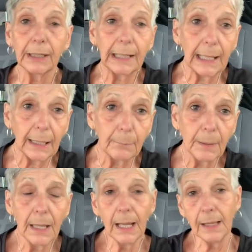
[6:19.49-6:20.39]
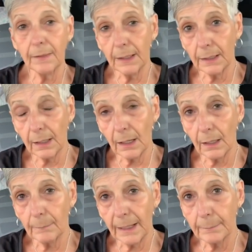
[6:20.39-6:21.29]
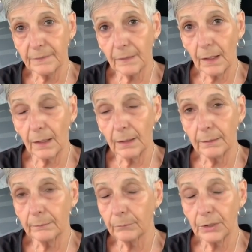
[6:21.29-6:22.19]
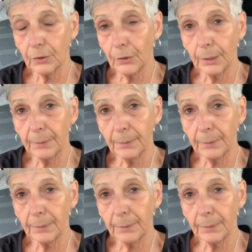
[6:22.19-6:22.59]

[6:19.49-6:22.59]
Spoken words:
It came, and then Amazon returned